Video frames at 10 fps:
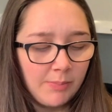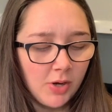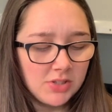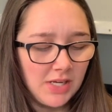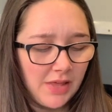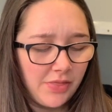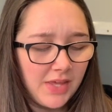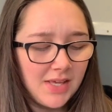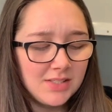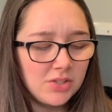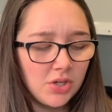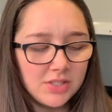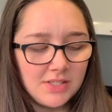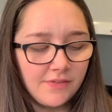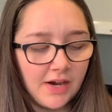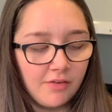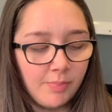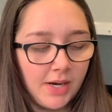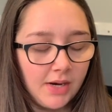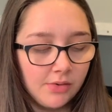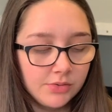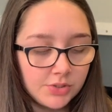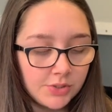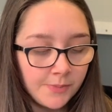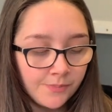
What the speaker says: bottle, I think, is £35.